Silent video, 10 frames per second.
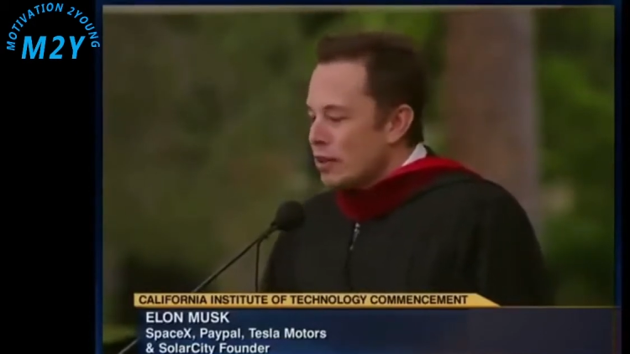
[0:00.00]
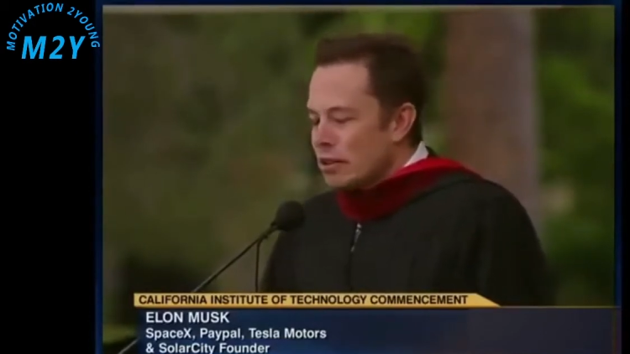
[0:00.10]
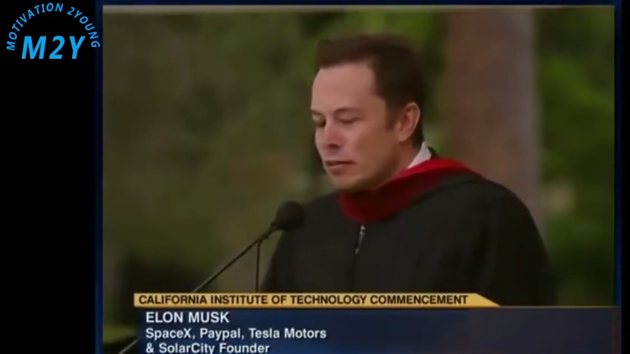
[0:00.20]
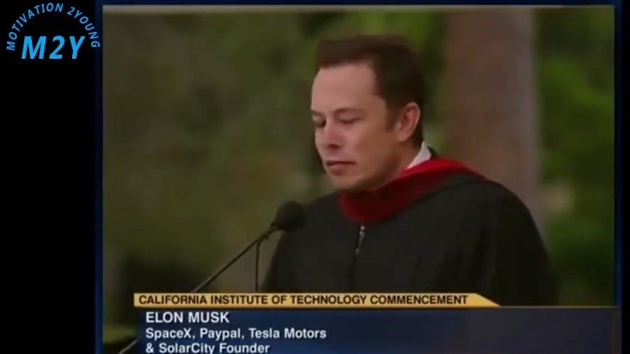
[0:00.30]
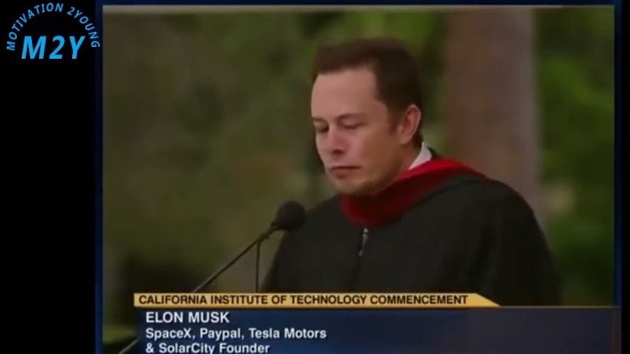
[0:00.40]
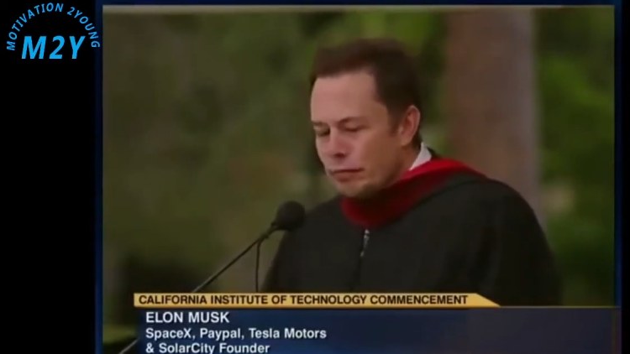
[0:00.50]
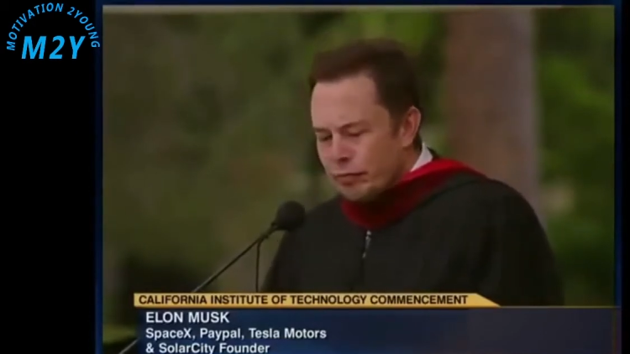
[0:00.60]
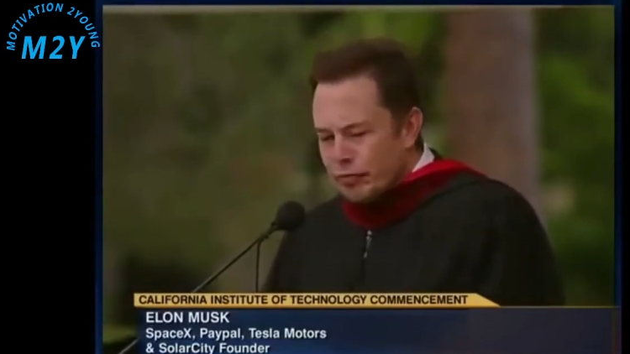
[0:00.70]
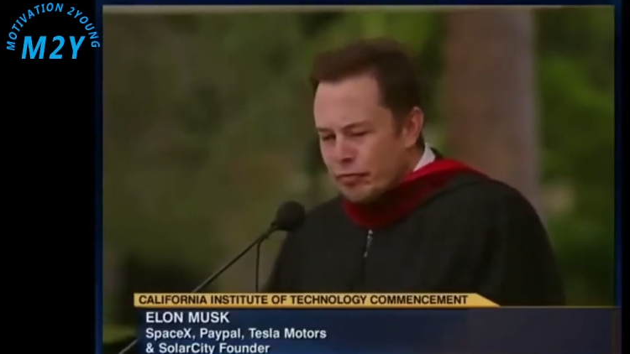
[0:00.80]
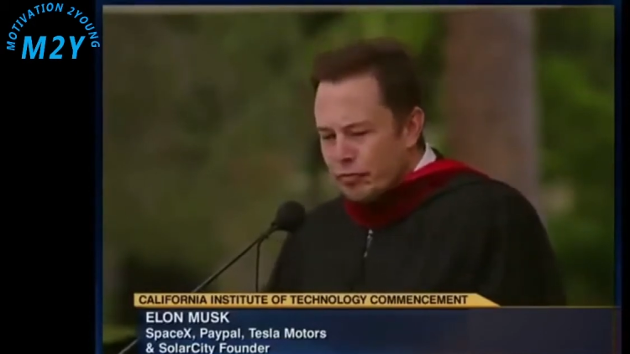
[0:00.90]
So
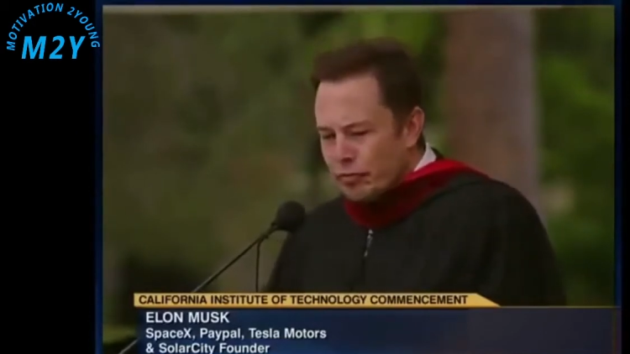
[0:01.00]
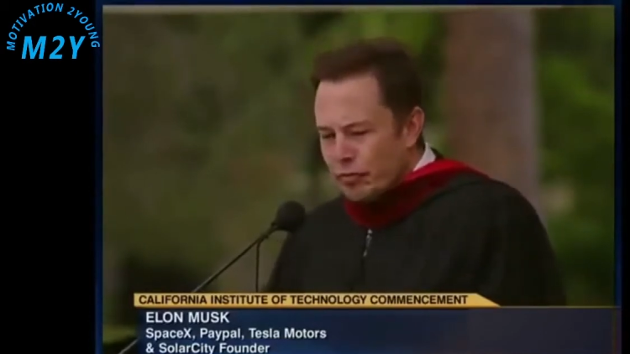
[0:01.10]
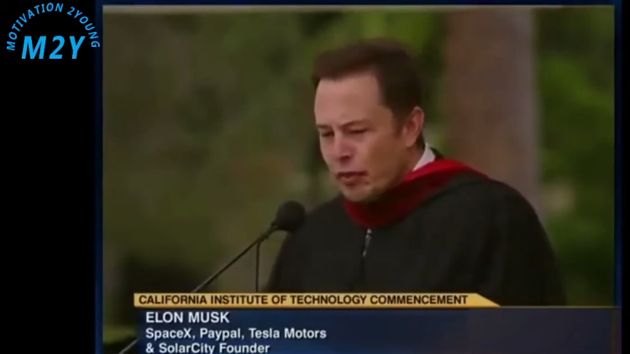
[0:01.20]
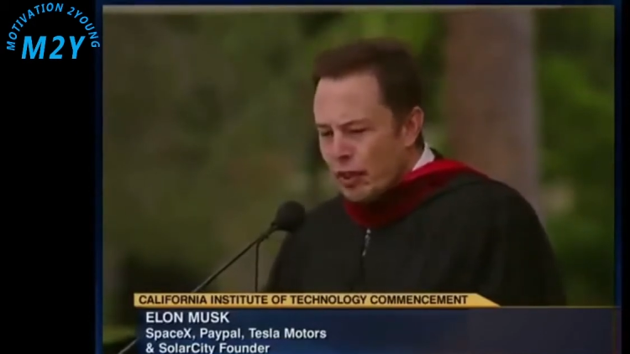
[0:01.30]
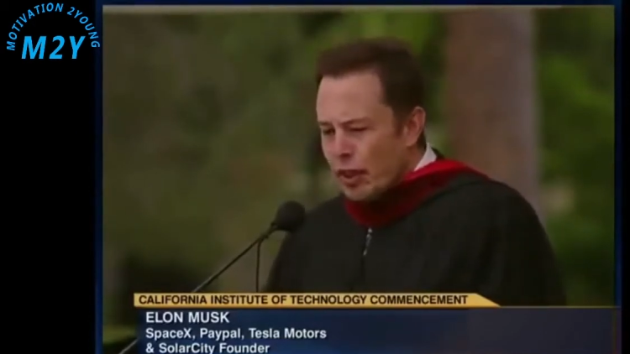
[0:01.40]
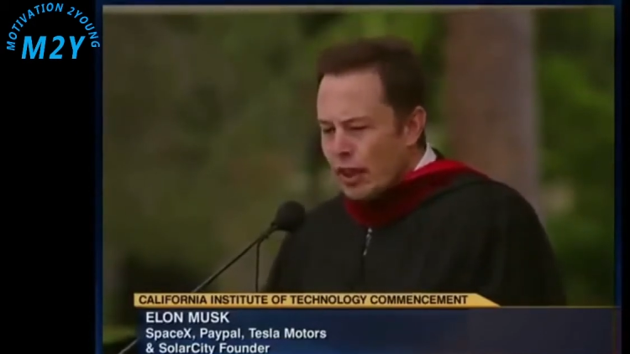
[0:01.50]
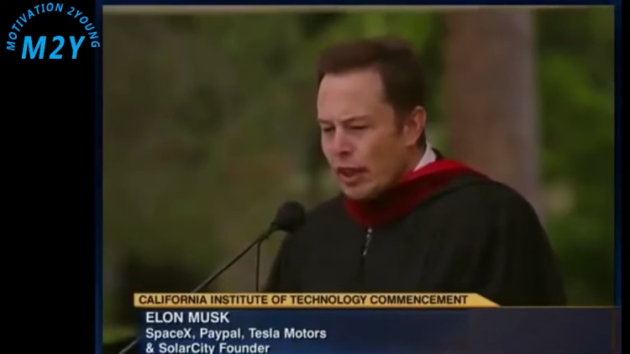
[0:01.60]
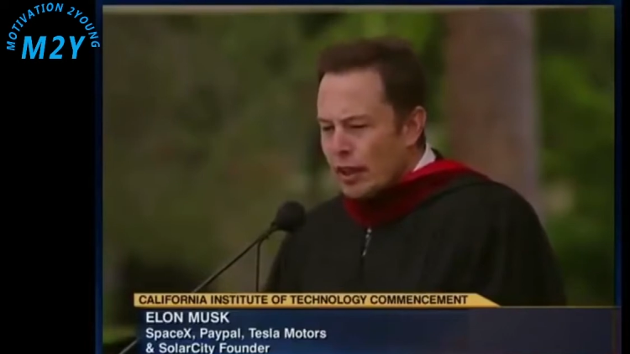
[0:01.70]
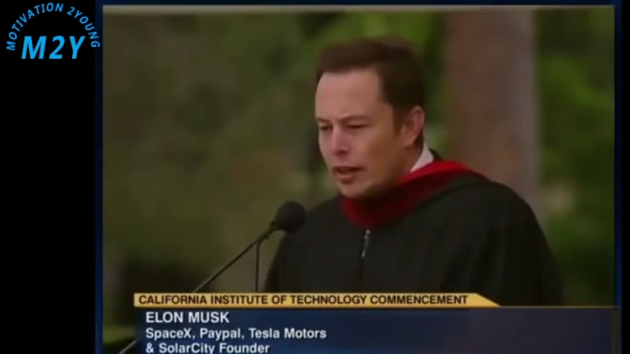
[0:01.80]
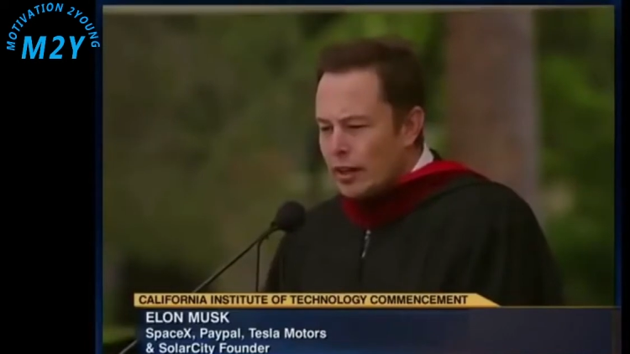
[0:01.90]

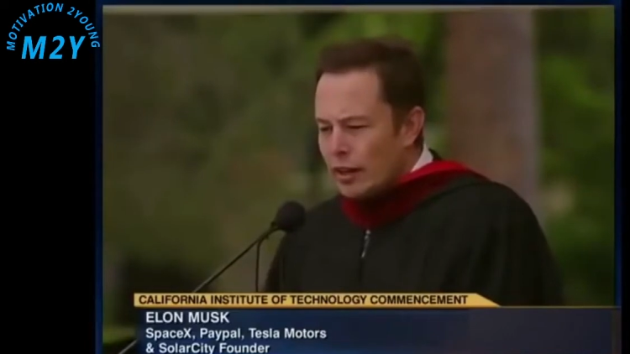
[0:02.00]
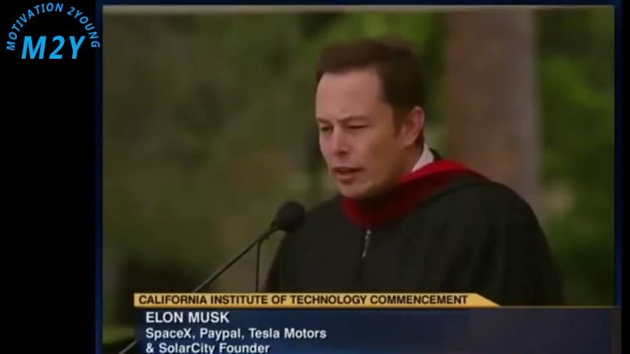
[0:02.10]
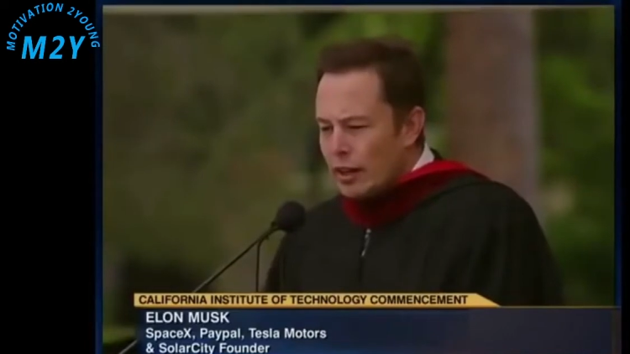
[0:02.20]
I